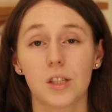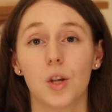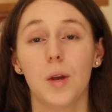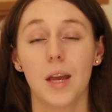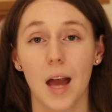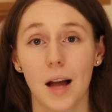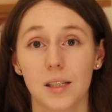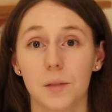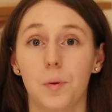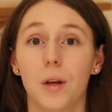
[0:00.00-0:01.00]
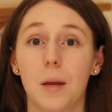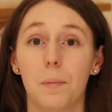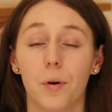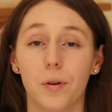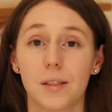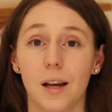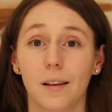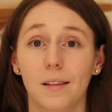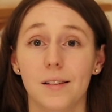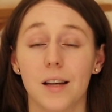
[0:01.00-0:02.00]
So he had to be put
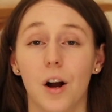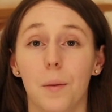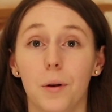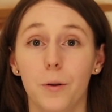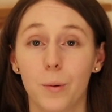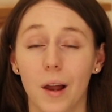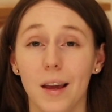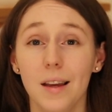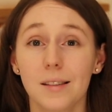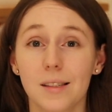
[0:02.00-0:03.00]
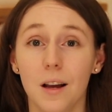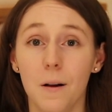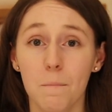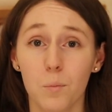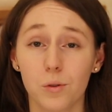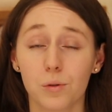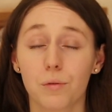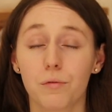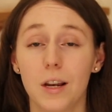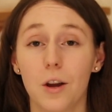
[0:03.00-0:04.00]
under a blue light, which was
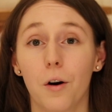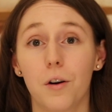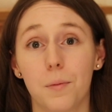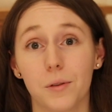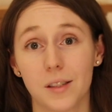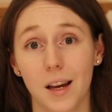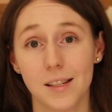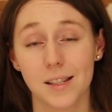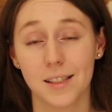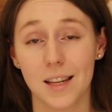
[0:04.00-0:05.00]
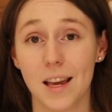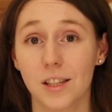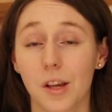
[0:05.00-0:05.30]
a really horrible sight to see.